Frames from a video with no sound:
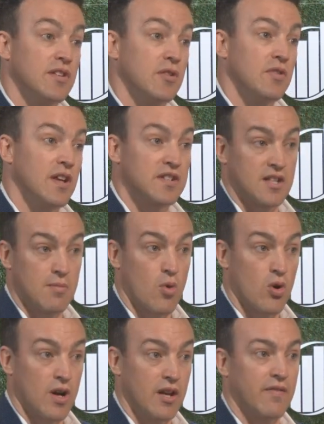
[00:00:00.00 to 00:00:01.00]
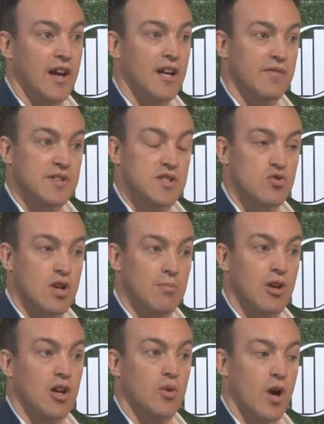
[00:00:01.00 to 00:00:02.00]
to do things in a more innovative and
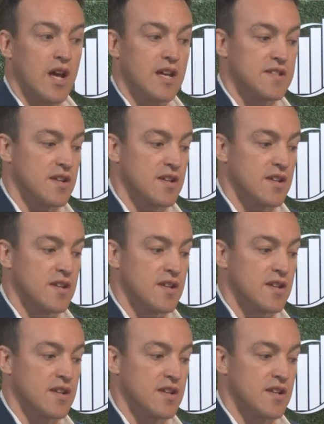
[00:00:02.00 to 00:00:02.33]
streamlined way.